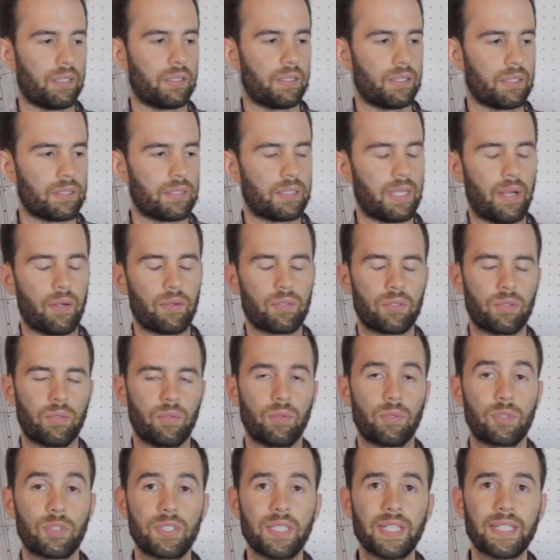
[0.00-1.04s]
this down
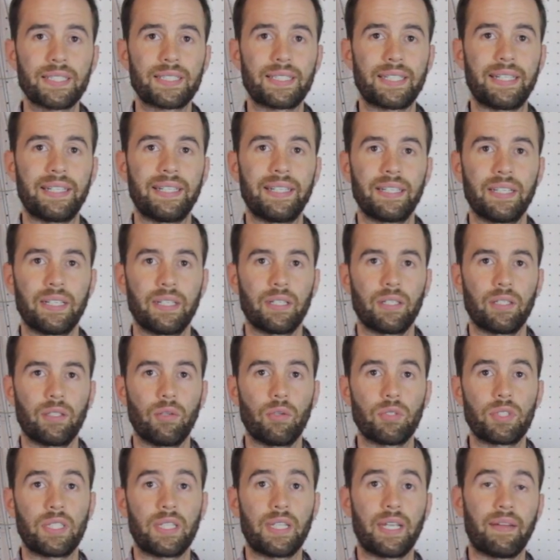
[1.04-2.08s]
to 60
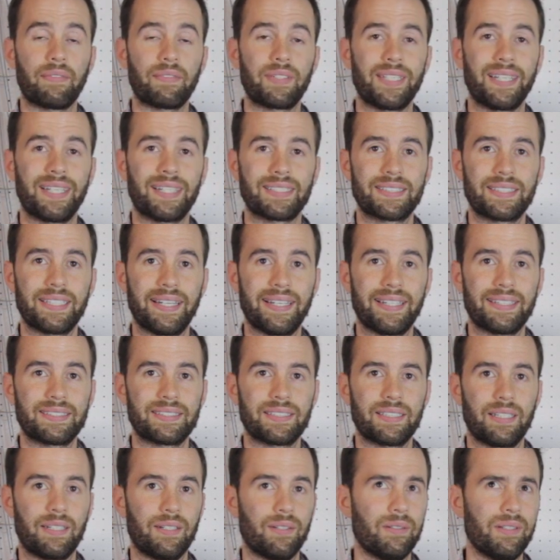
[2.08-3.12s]
using the
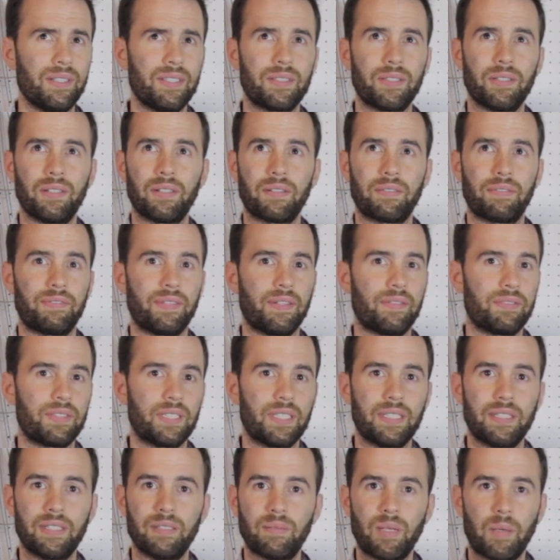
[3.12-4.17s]
FTSs, and it only took
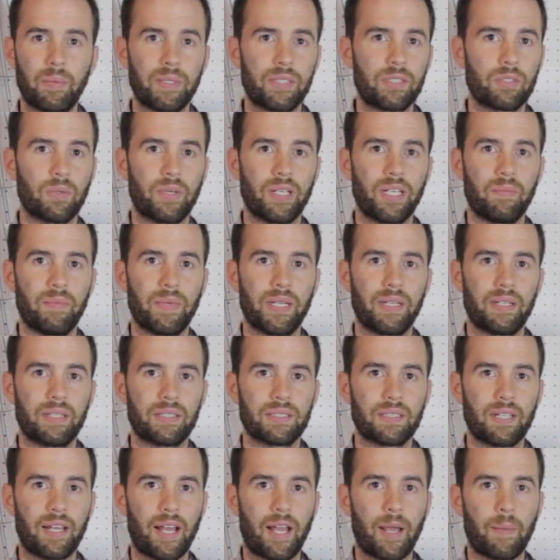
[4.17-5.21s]
15, maybe 20
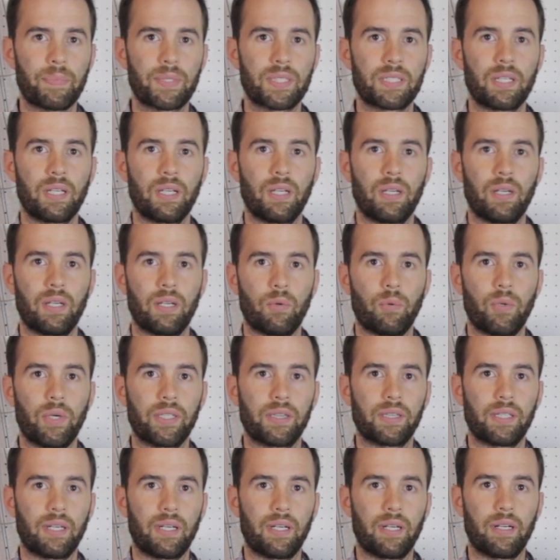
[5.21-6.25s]
minutes tops,
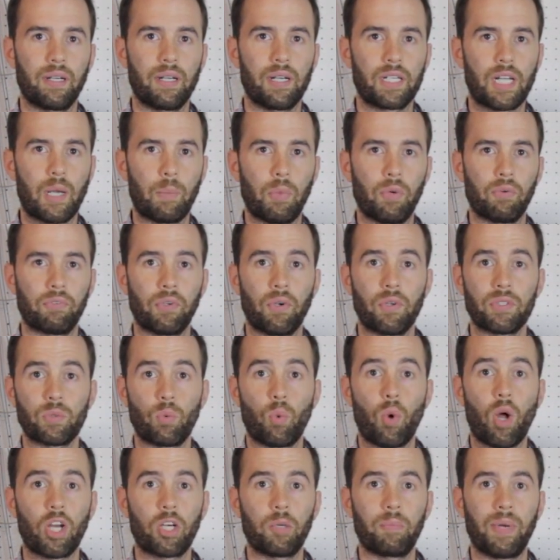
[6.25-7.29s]
with a couple frozen
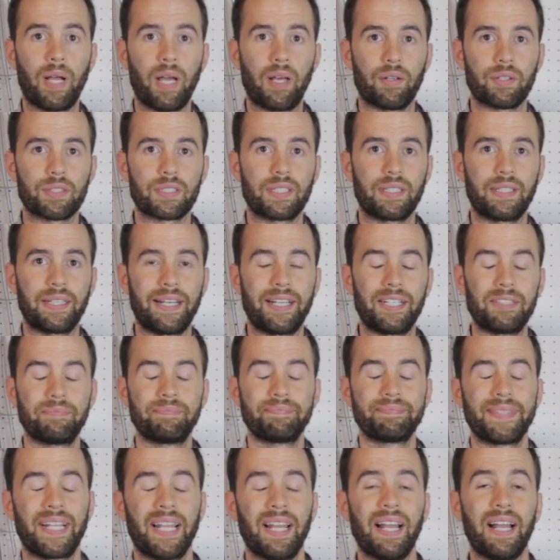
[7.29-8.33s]
water bottles in there.
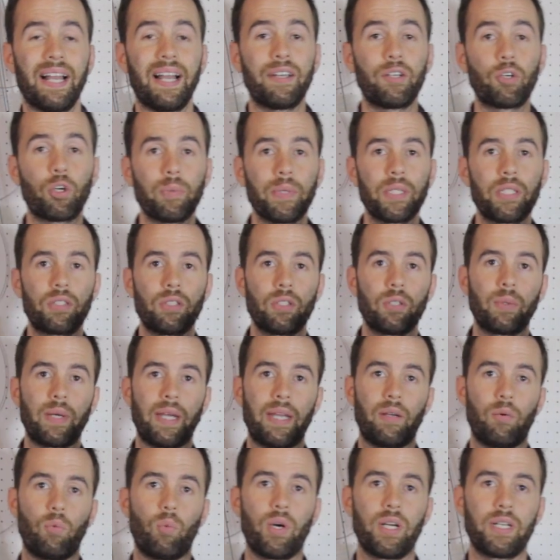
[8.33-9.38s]
I normally do
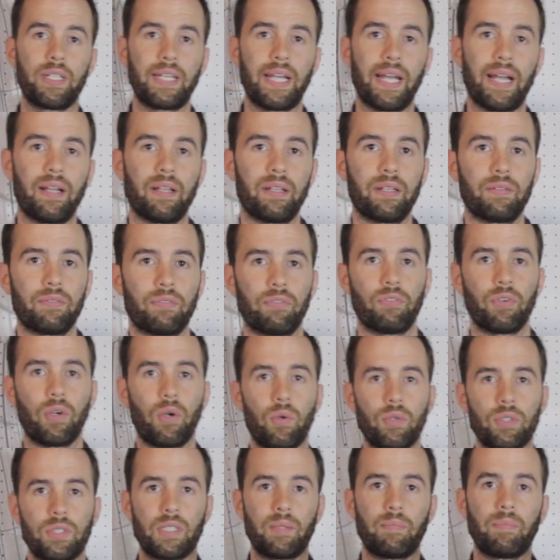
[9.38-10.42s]
a 1 gallon
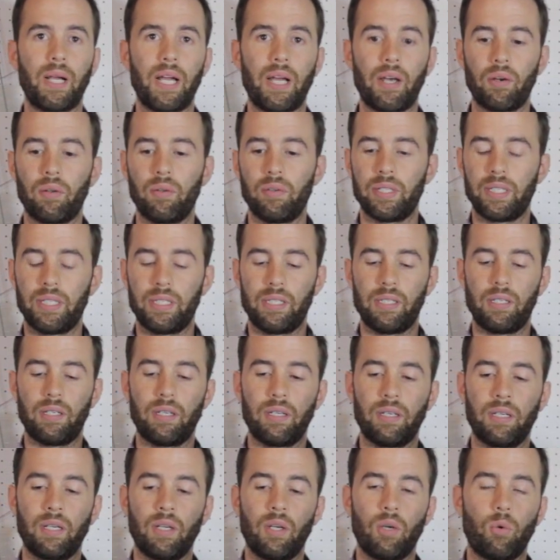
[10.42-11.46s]
frozen bottle in
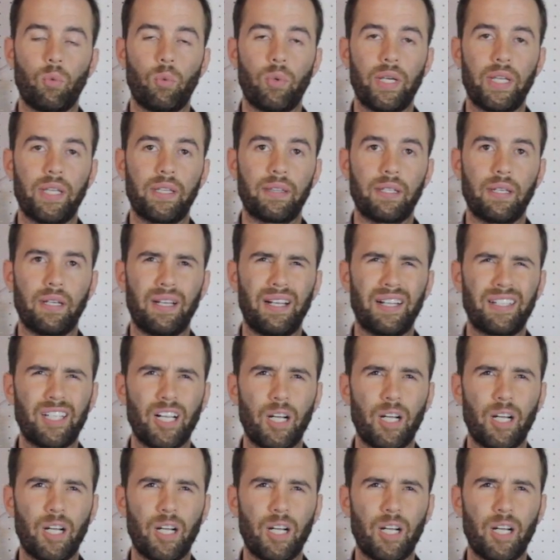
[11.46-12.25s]
here with a